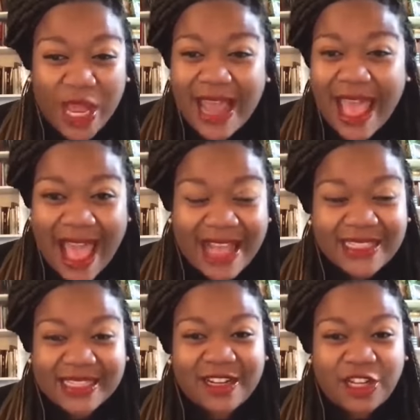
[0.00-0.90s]

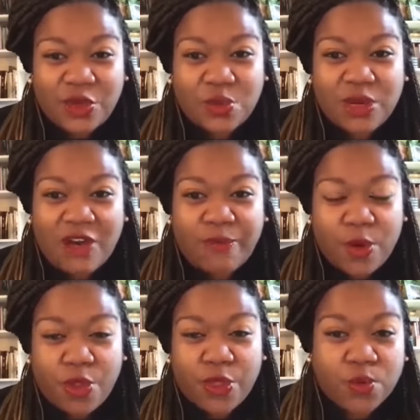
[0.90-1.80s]
asked in a YouGov
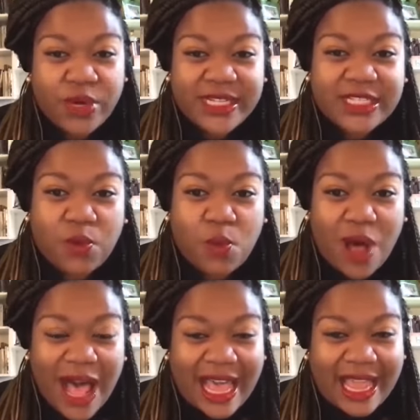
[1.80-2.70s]
poll the reason
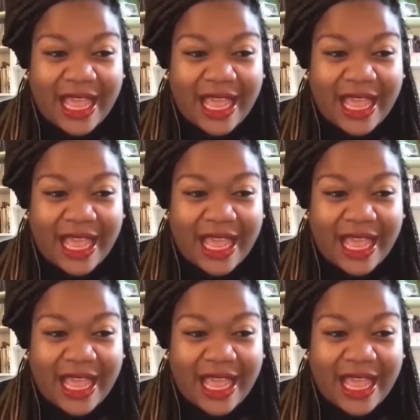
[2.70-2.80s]
why